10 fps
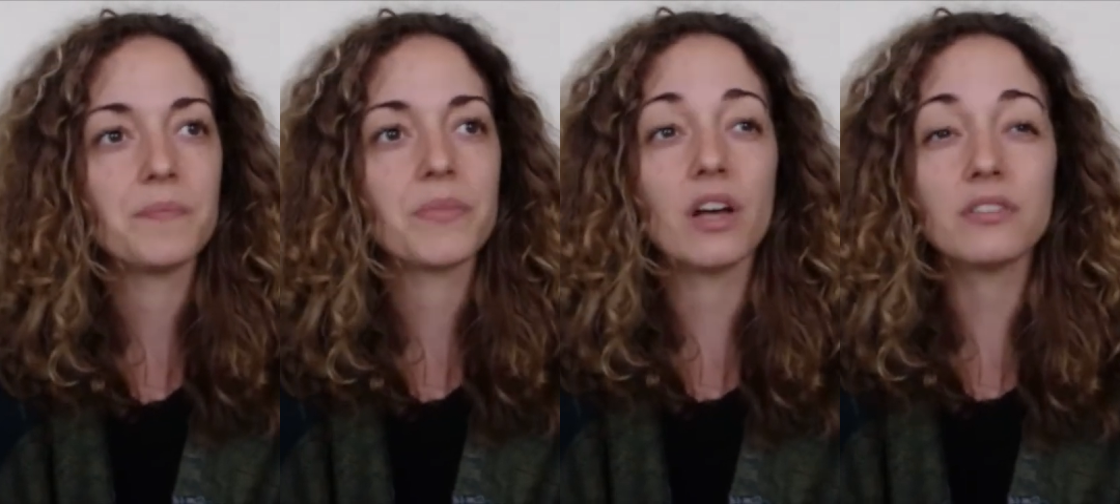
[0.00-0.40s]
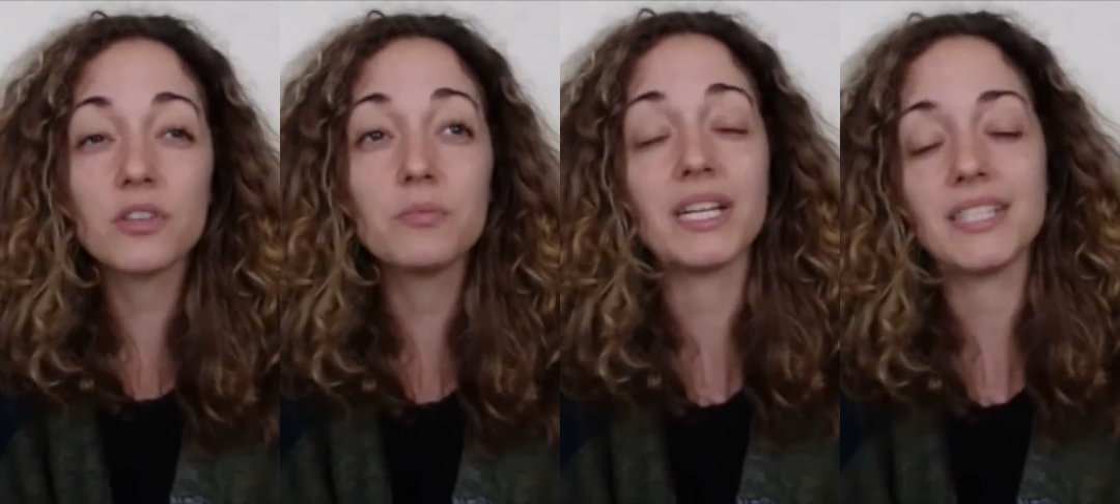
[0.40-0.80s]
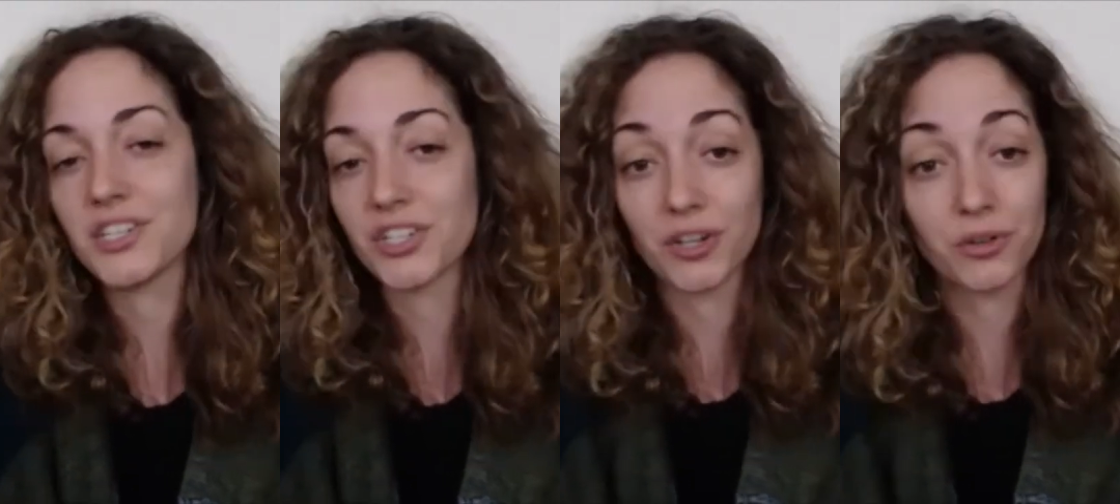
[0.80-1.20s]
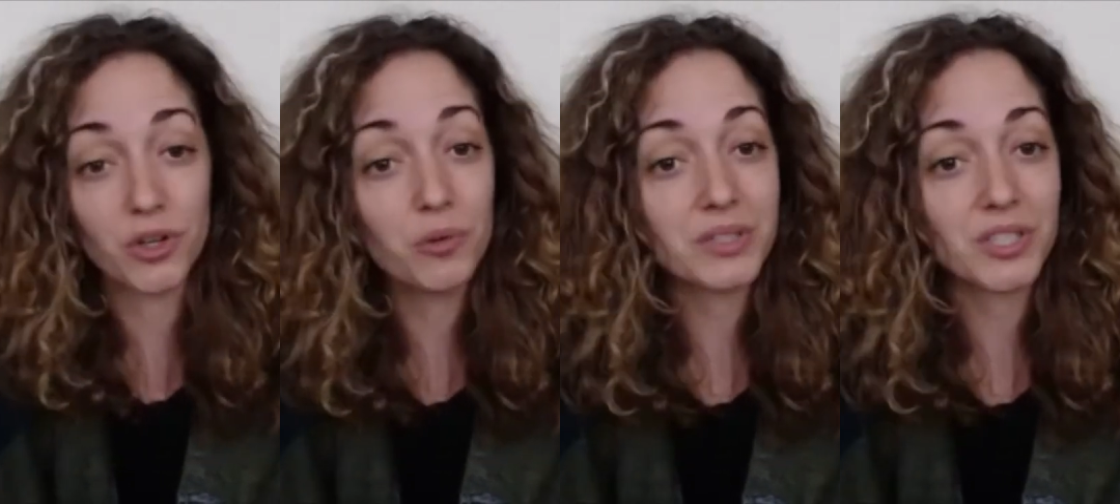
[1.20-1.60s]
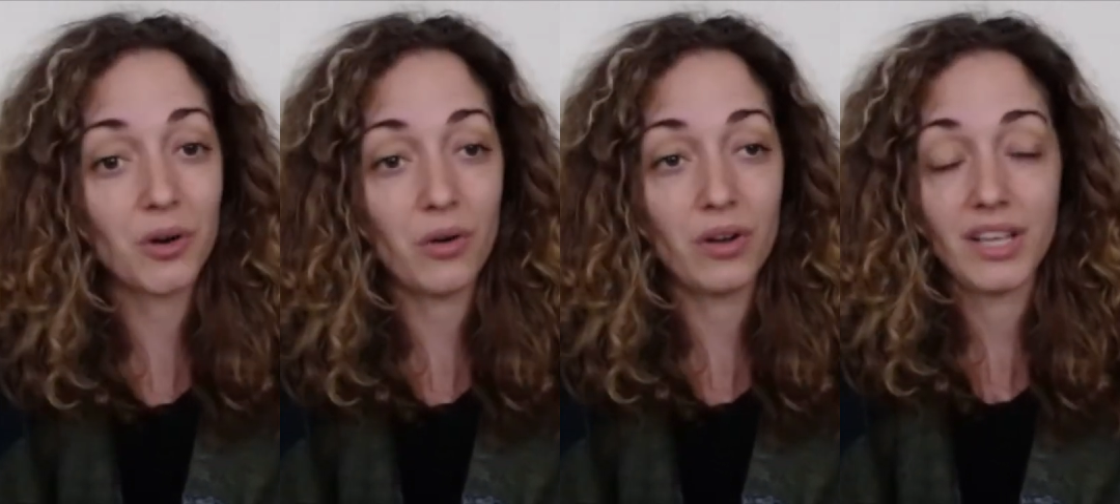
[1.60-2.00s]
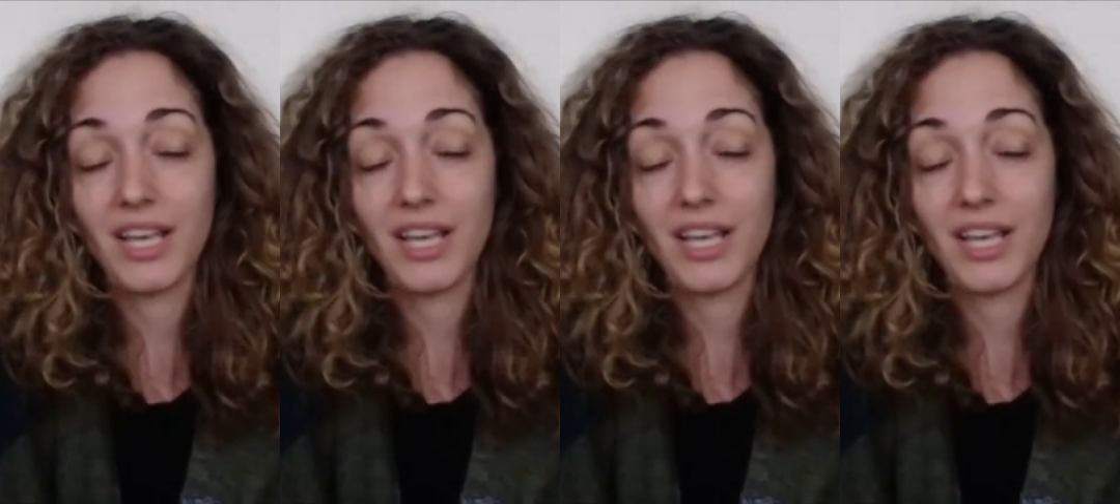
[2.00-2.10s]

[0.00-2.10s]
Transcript: Also meditation in groups. So